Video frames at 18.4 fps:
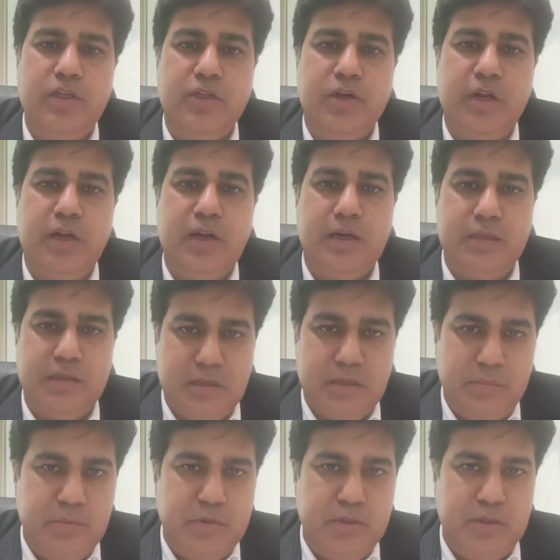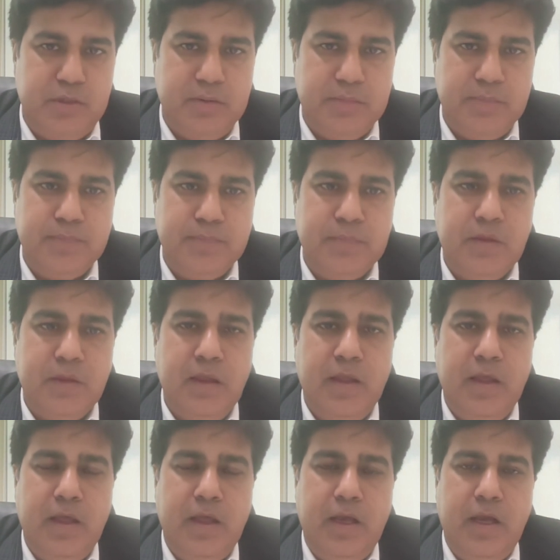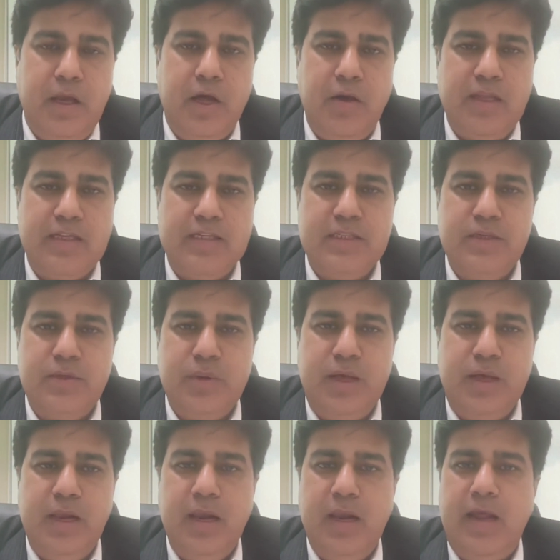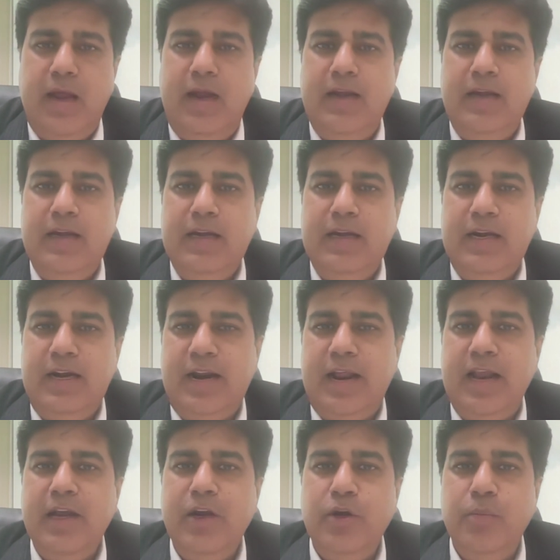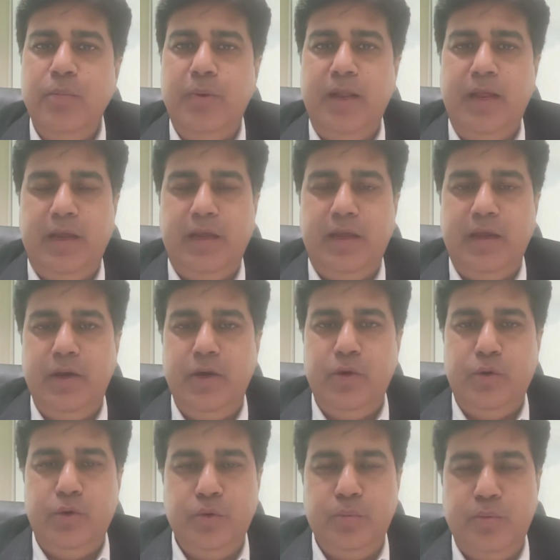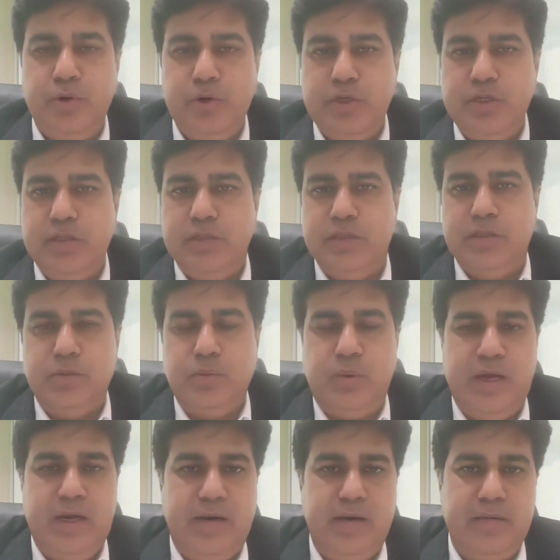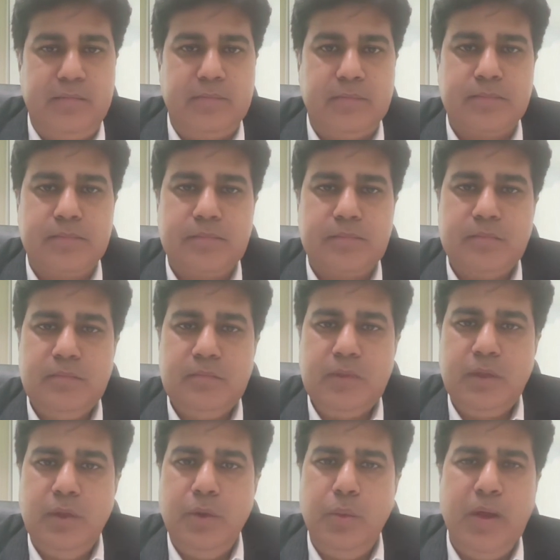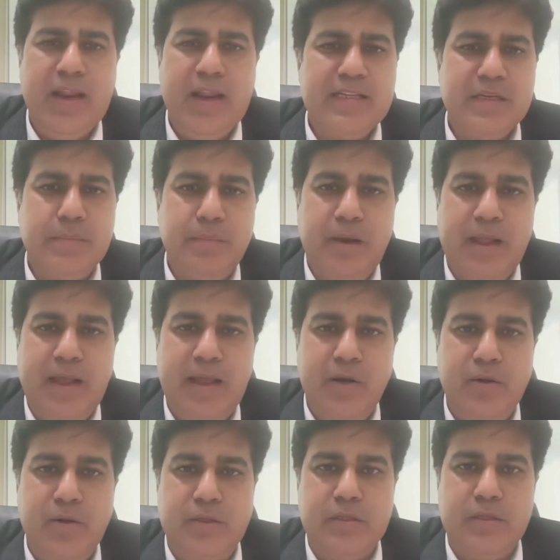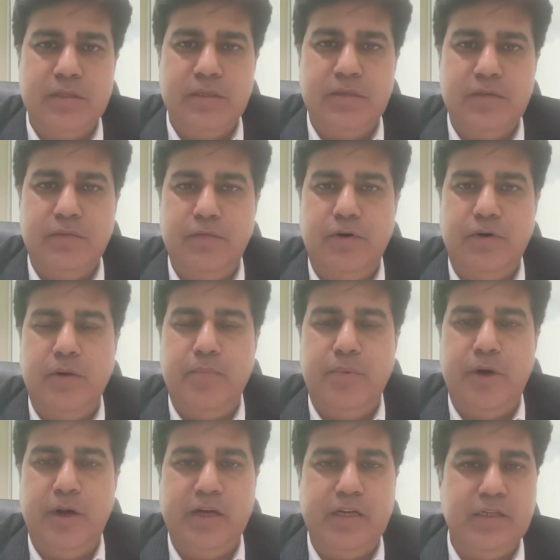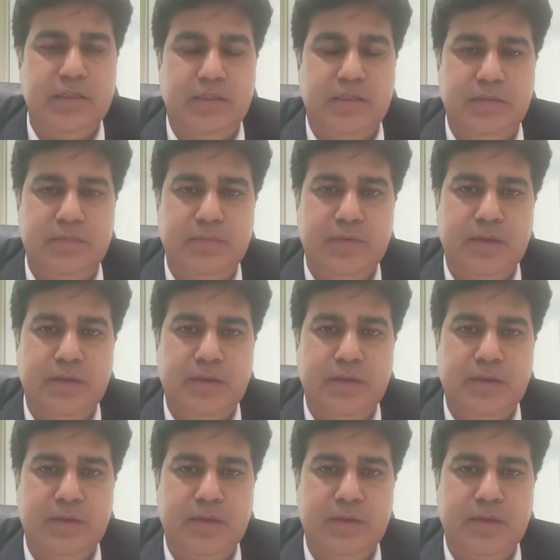is on consumption. Now let's dwell and try to break into two portions. One, when I supply goods for a production,